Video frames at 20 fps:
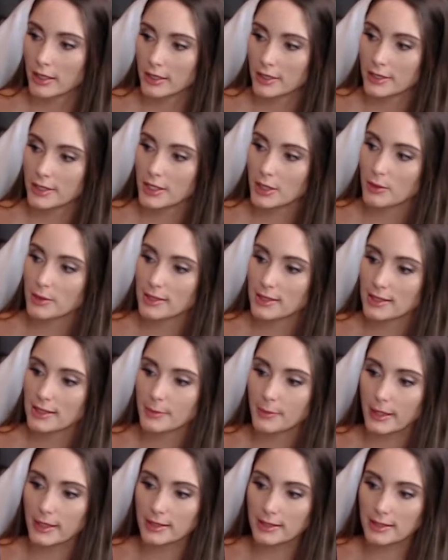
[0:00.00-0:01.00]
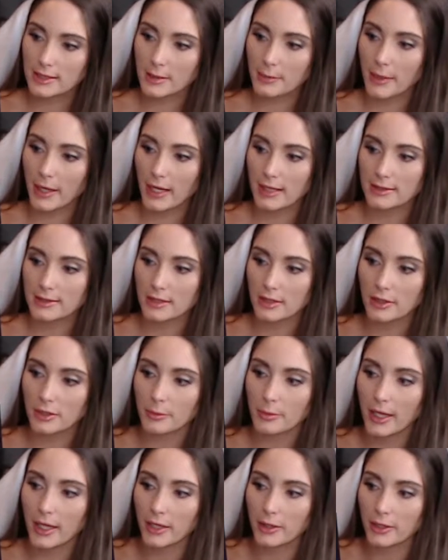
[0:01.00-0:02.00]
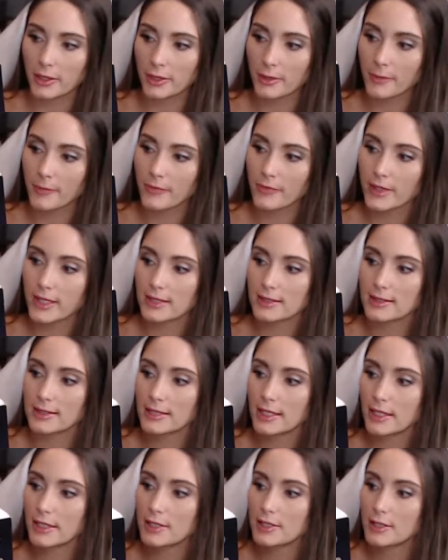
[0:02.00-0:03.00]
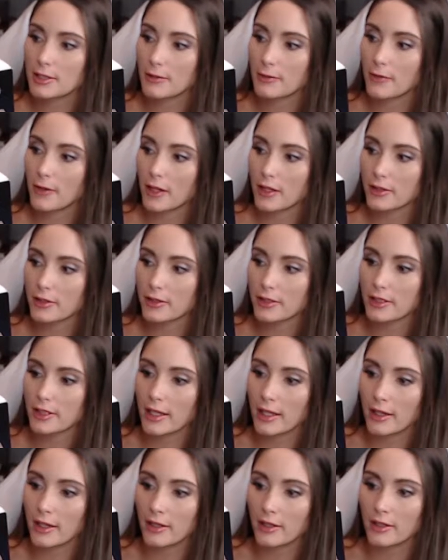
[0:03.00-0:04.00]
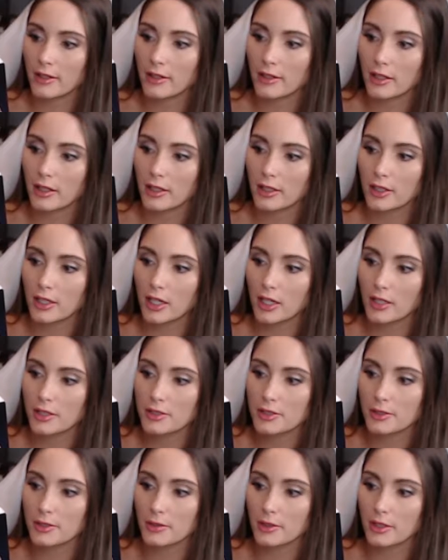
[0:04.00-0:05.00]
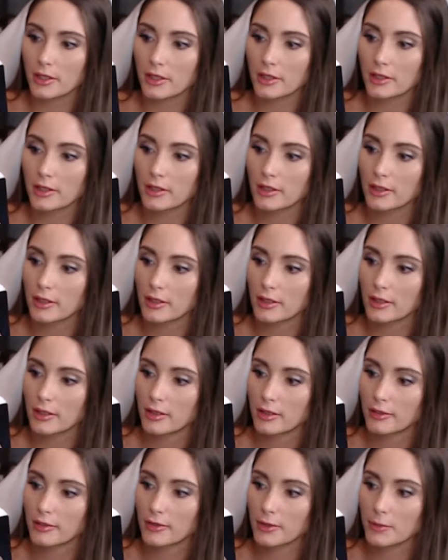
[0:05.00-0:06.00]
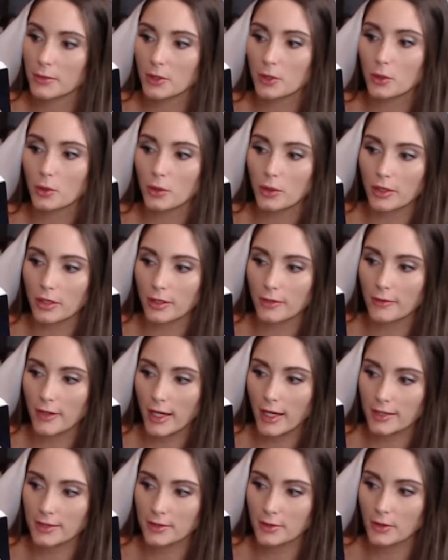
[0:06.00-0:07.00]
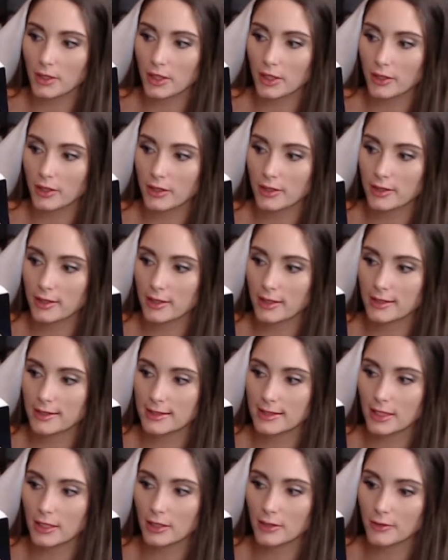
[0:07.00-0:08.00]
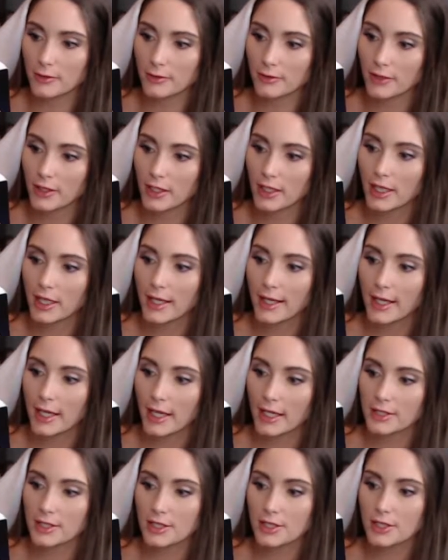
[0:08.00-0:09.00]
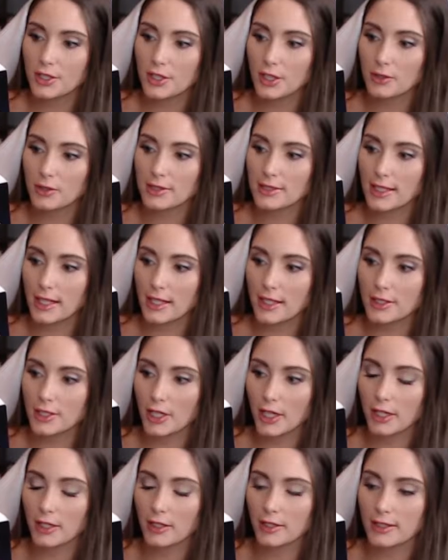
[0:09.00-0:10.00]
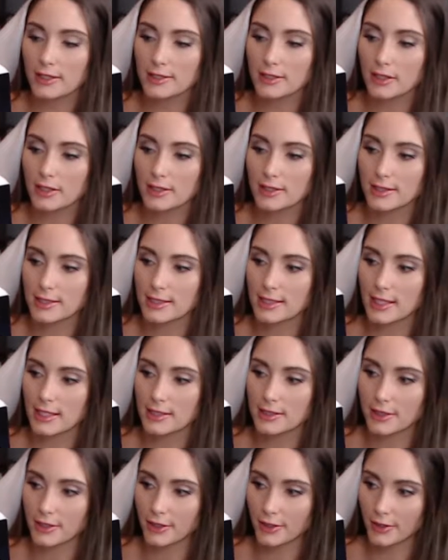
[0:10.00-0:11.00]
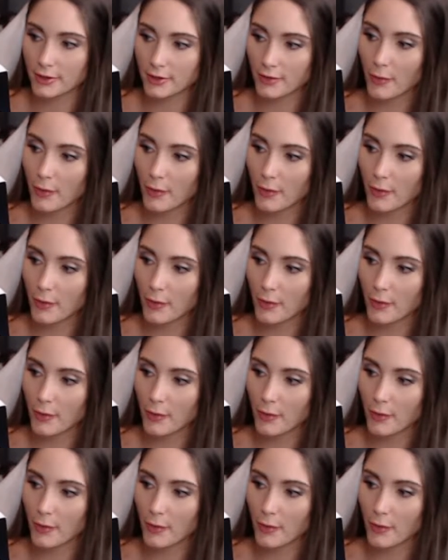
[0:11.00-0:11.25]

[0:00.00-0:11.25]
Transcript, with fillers: She was expected to pass on her power. Instead, she fathered an heir on a conjurer from the court of Azeroth itself, and she chose that child as her successor.